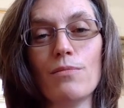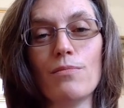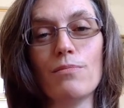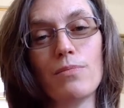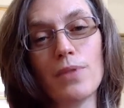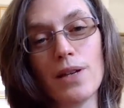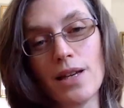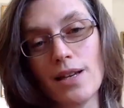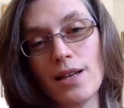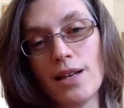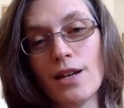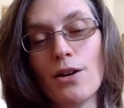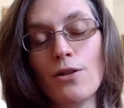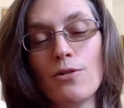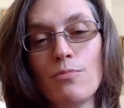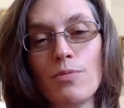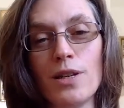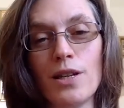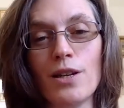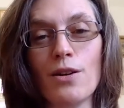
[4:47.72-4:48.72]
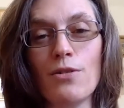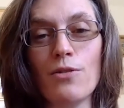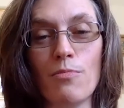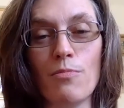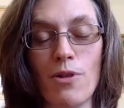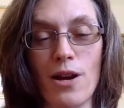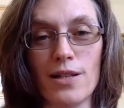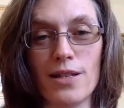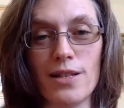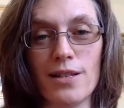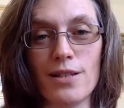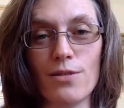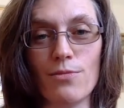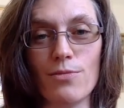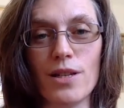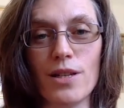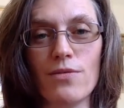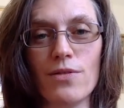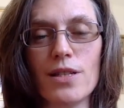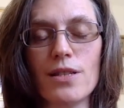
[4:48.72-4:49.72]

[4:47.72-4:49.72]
beginning opening yoga practice or whatever.